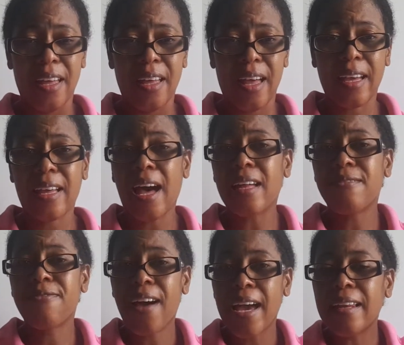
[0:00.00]
I
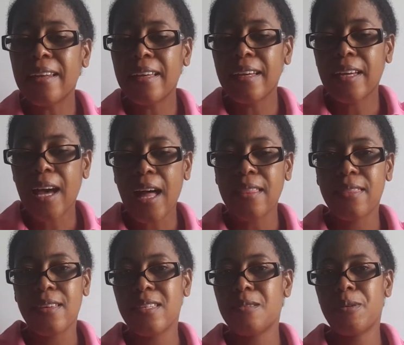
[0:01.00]
finally got
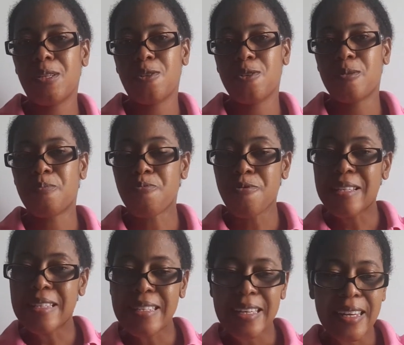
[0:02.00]
these pictures
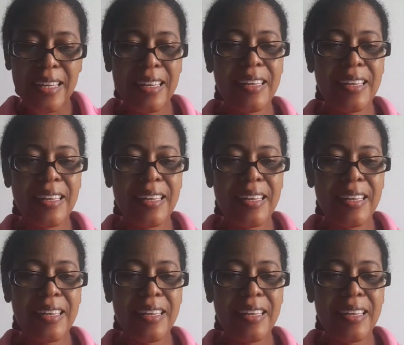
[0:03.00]
printed.